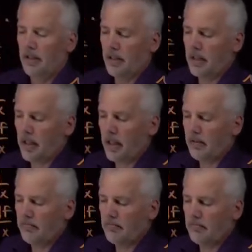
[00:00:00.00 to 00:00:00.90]

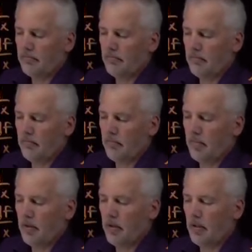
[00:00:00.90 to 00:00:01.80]

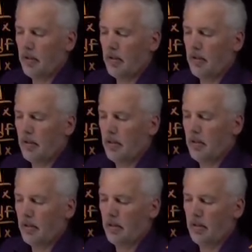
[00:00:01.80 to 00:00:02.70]

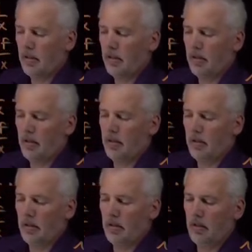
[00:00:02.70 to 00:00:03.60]

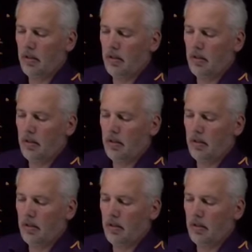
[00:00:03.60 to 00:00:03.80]
(no one is talking)